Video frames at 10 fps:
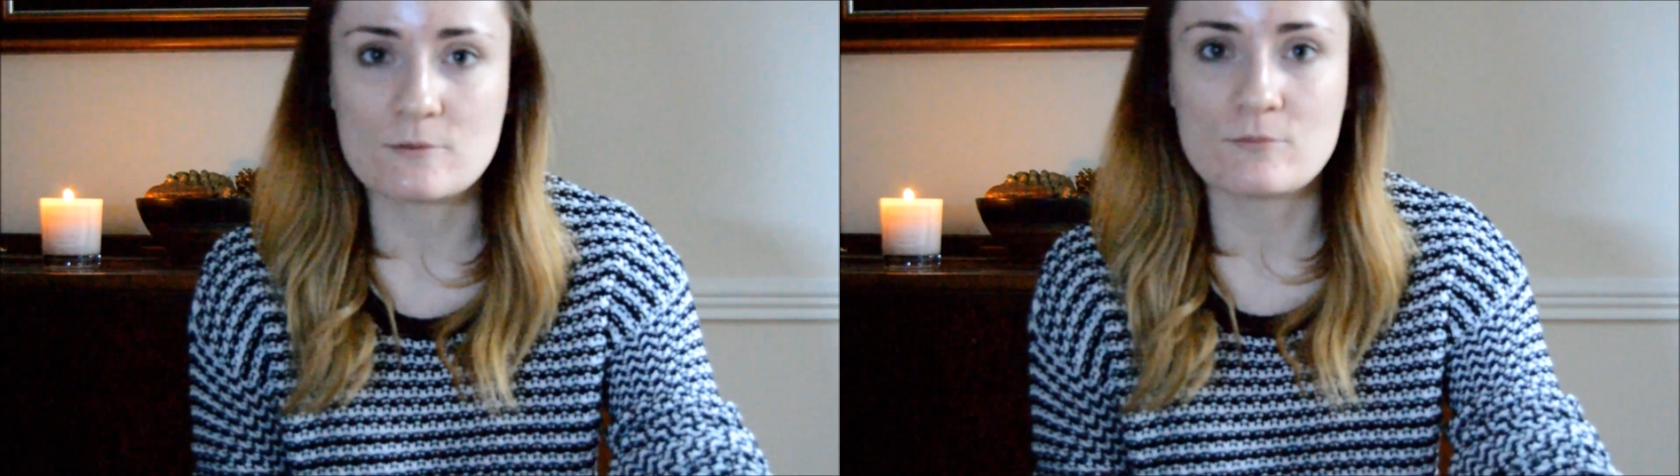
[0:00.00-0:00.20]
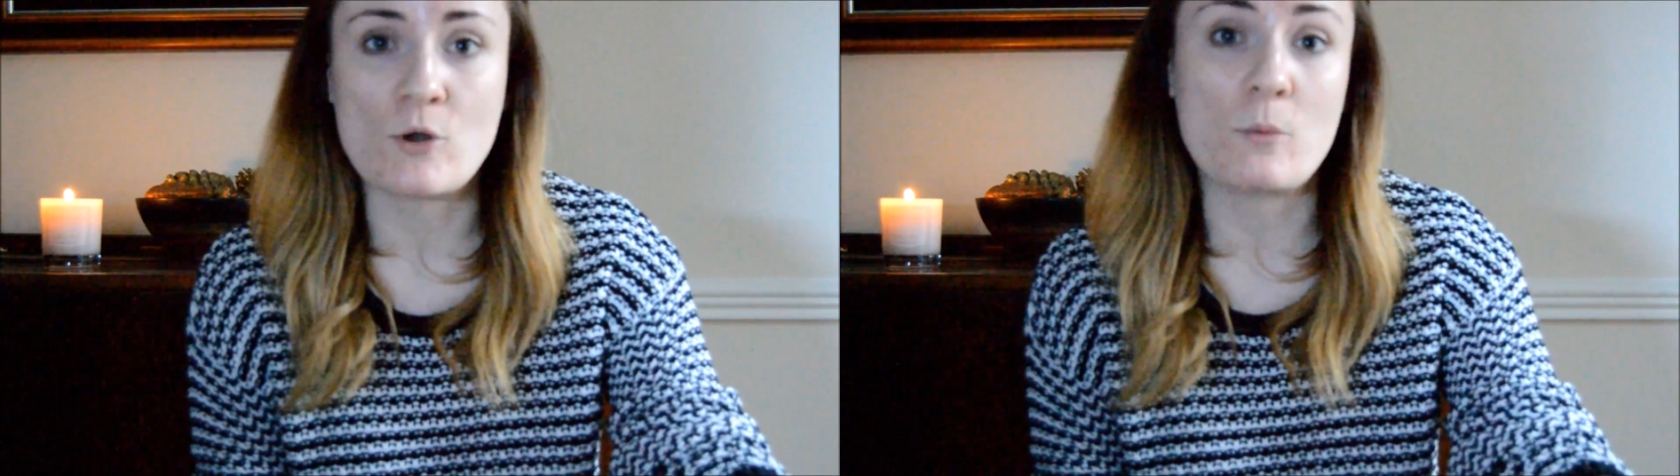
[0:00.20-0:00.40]

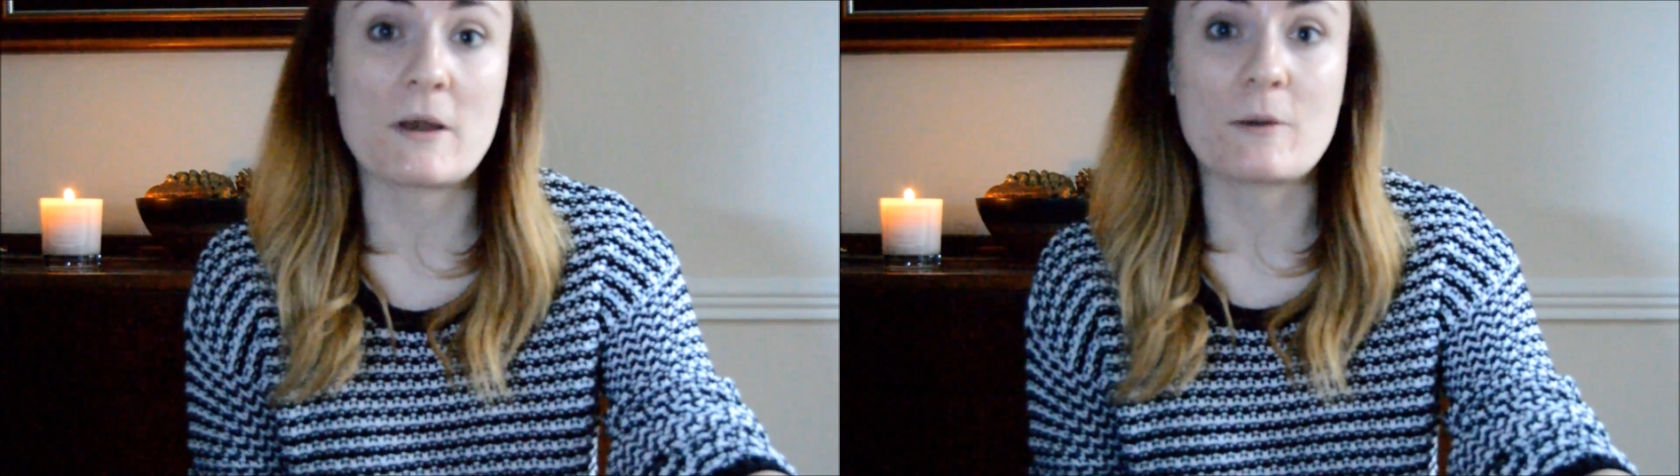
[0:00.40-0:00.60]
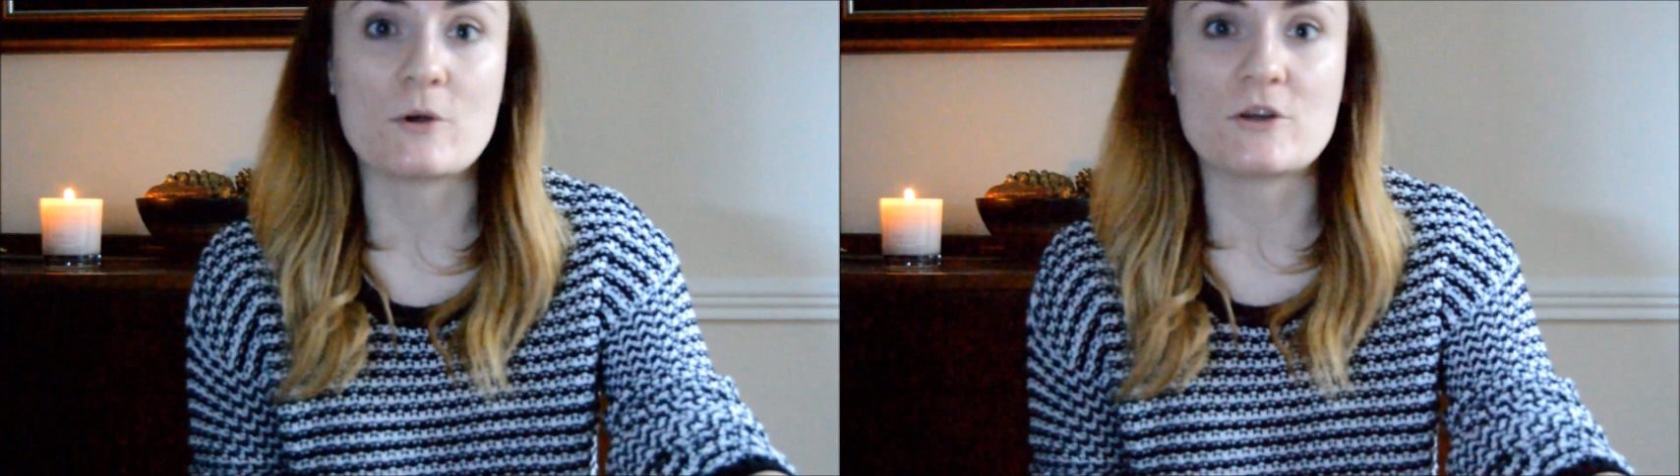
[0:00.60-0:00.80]

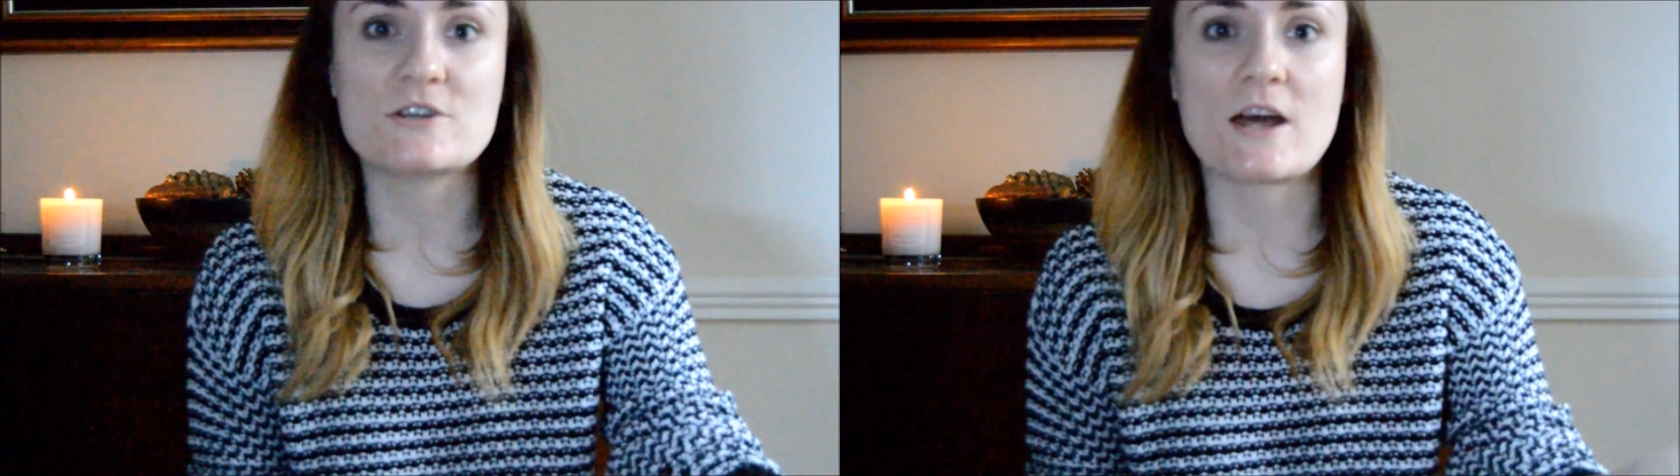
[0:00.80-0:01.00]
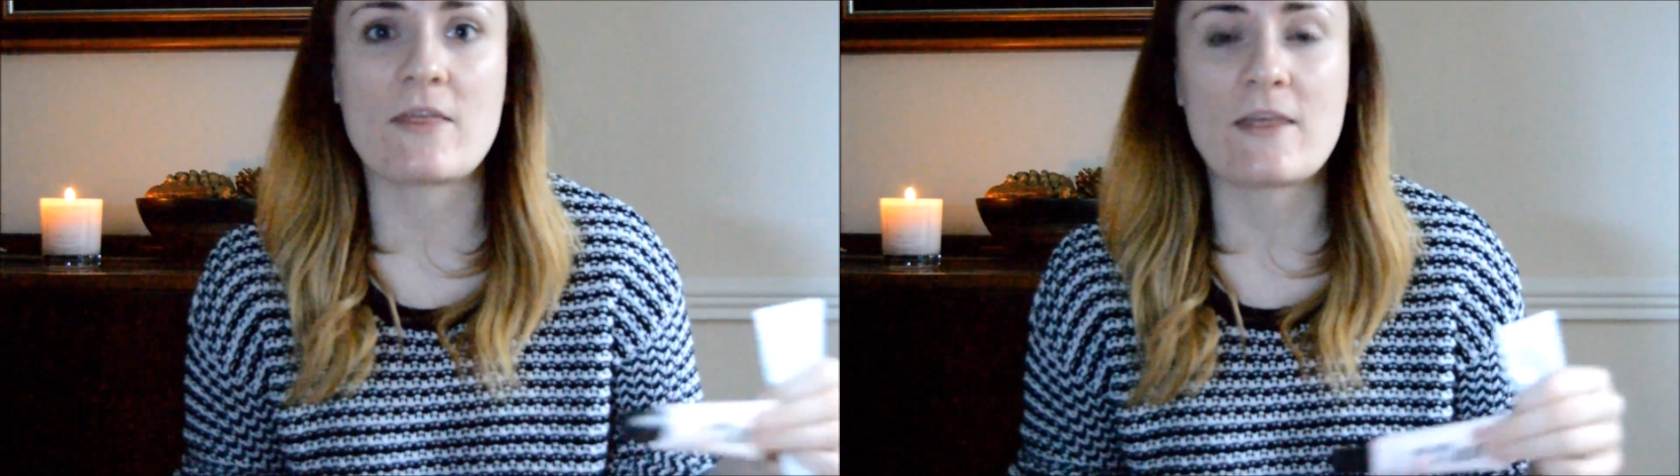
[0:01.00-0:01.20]
normally would
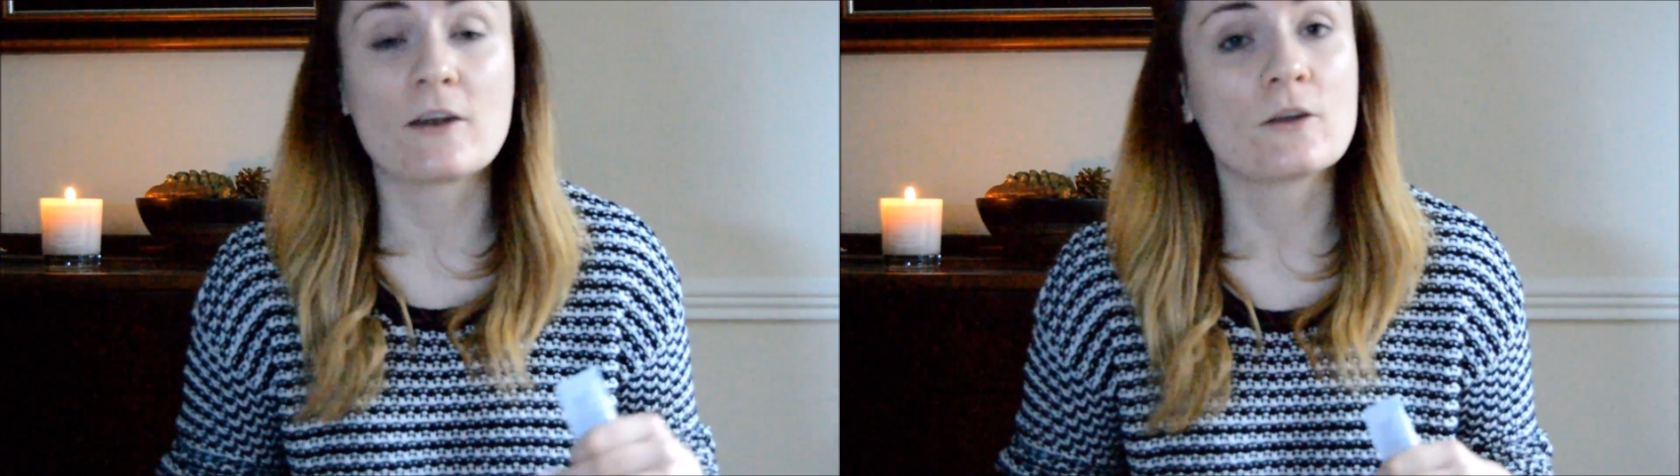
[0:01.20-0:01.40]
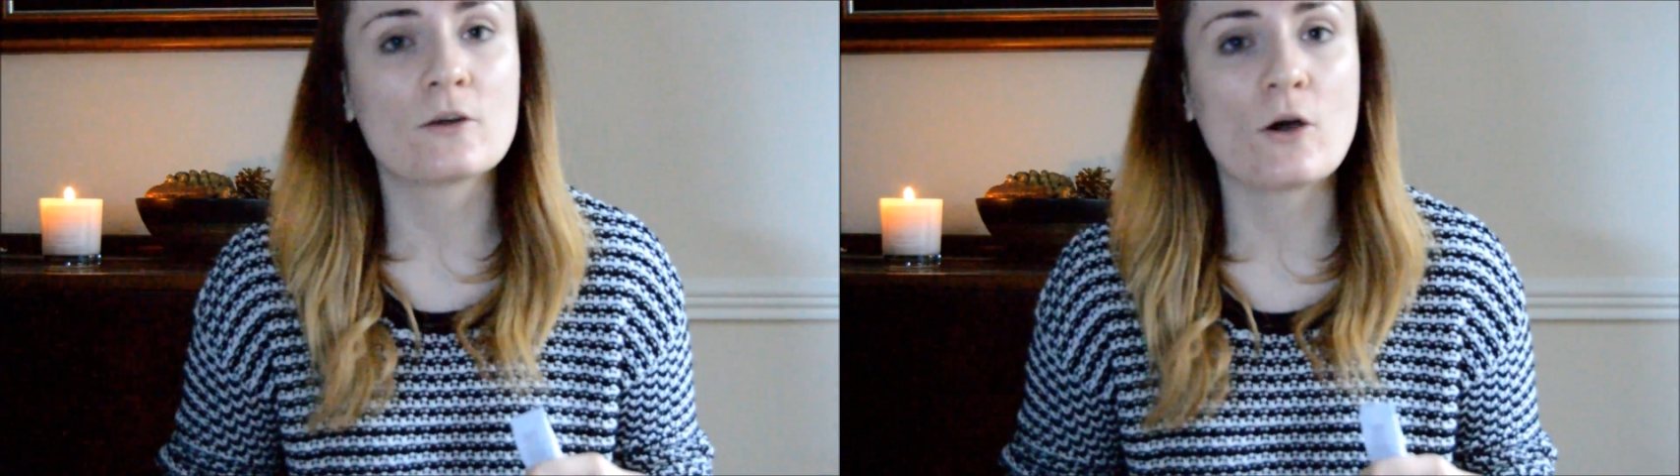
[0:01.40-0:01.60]
and
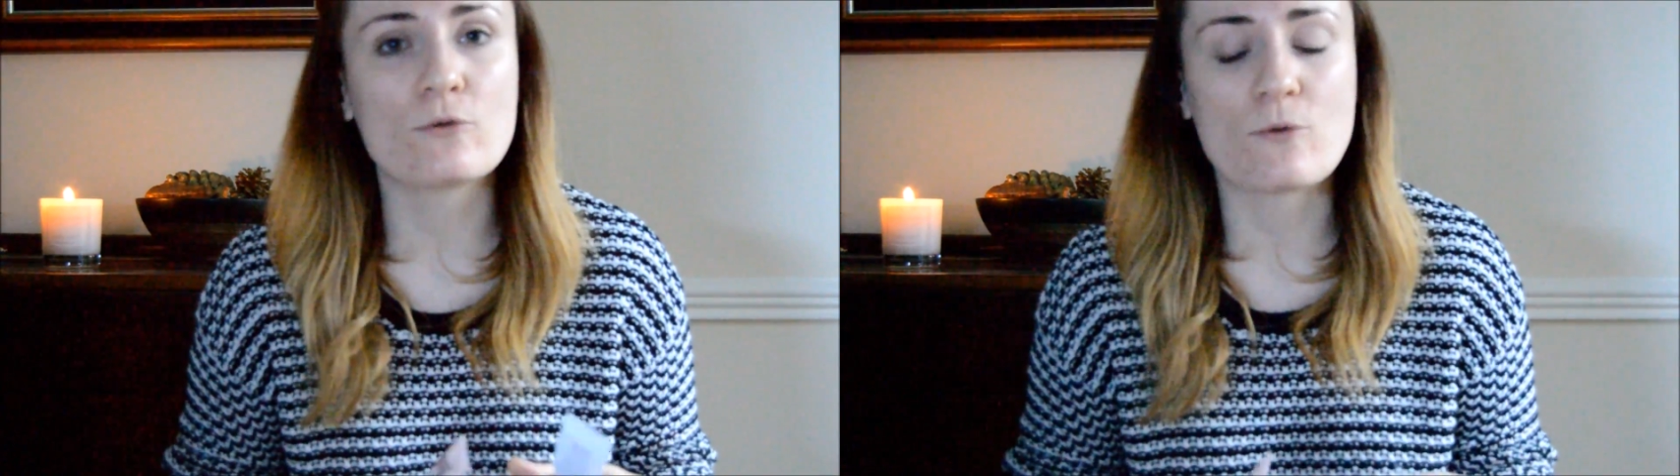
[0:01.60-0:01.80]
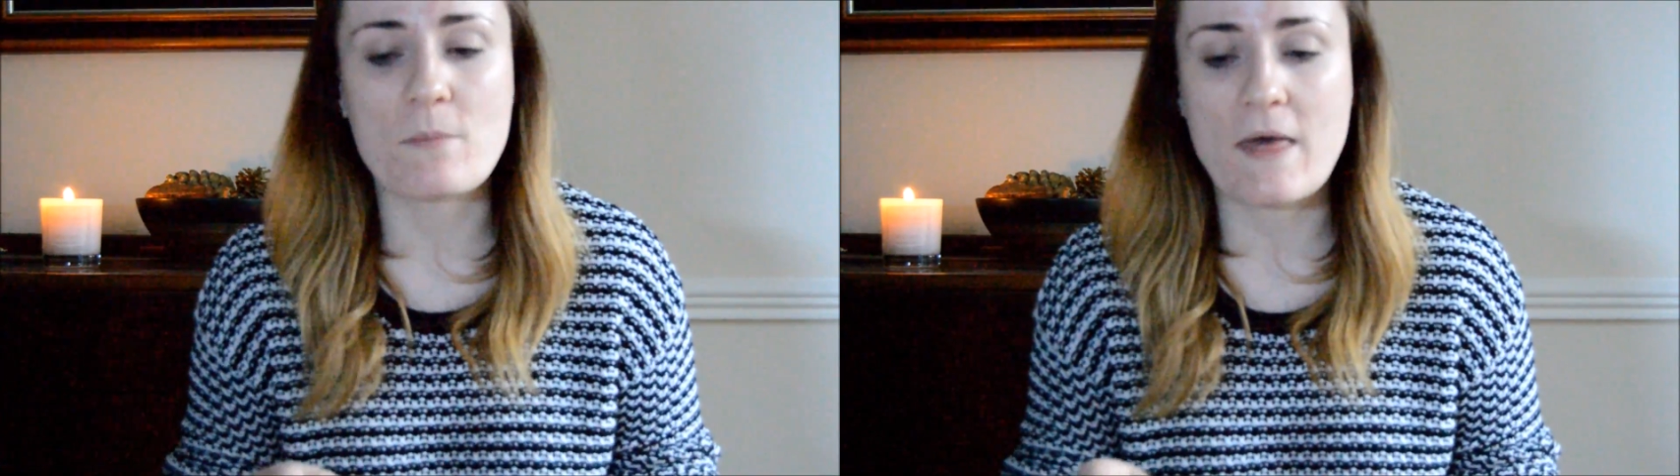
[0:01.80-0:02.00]
then go
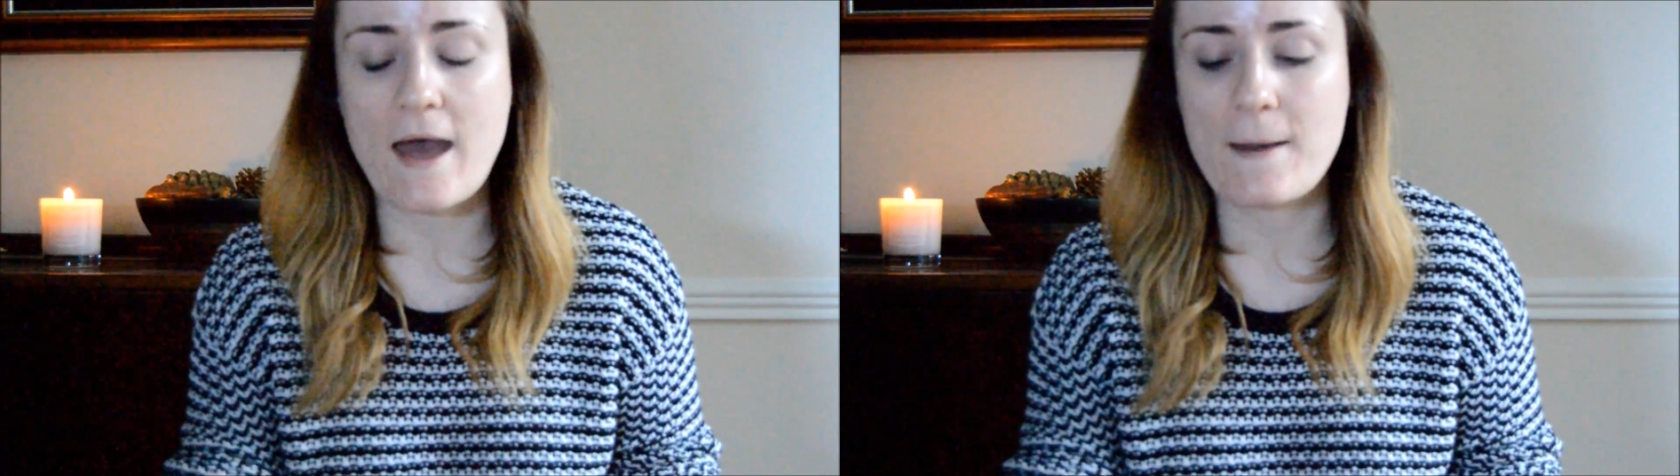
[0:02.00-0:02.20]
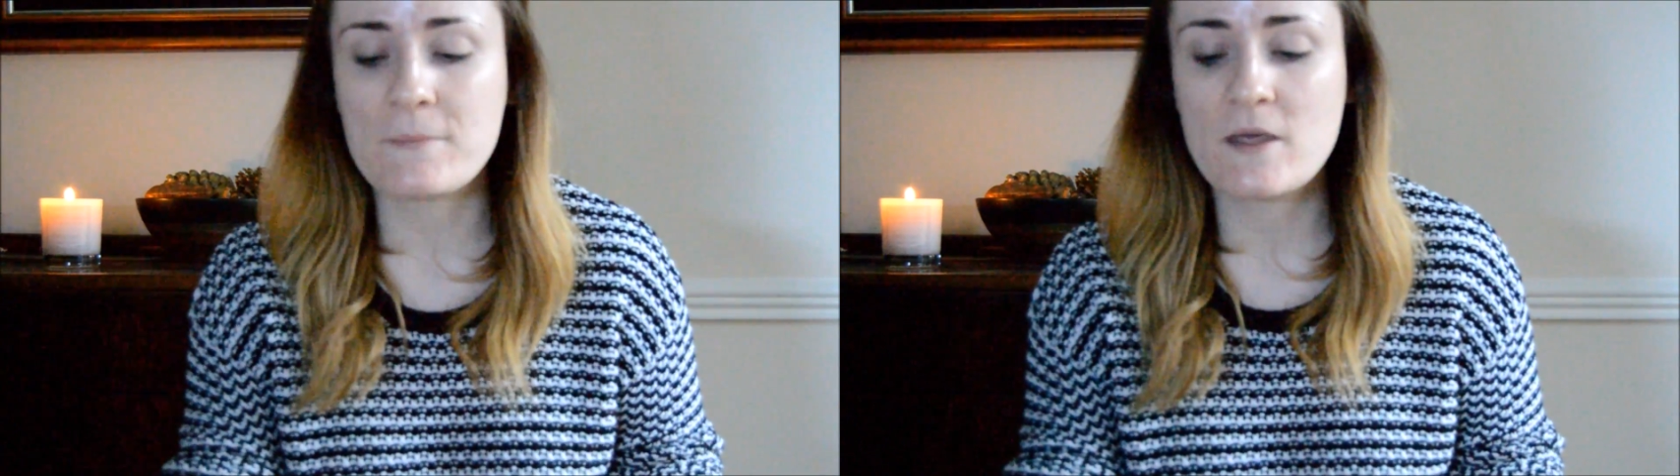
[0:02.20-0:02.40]
from
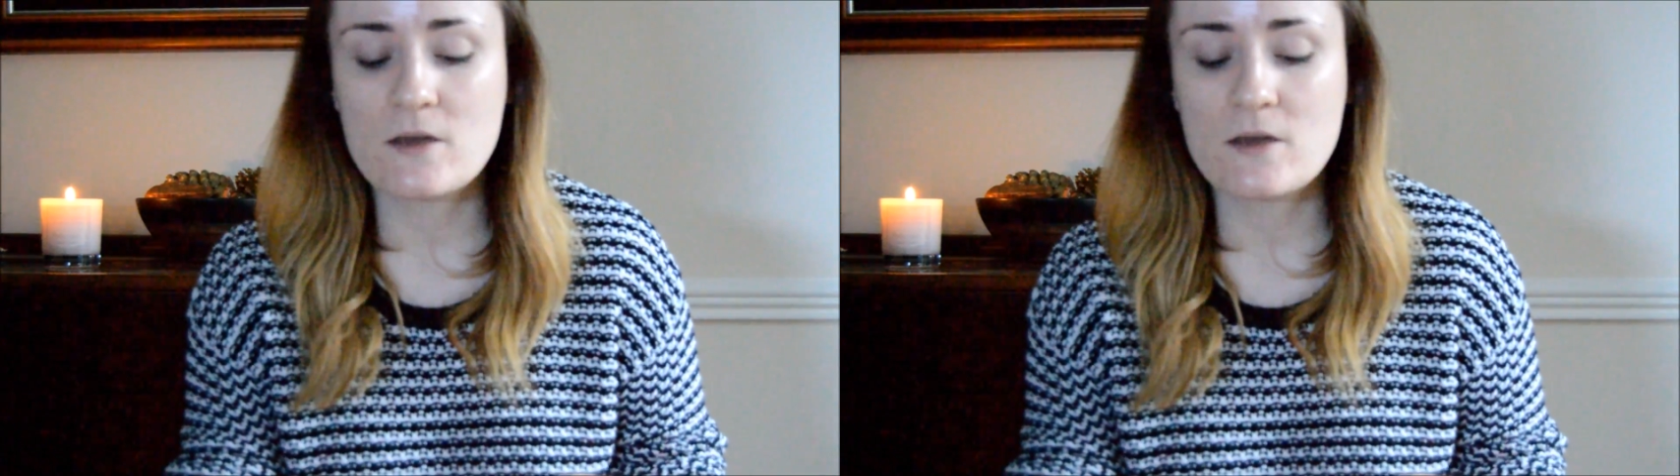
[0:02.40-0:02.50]
there.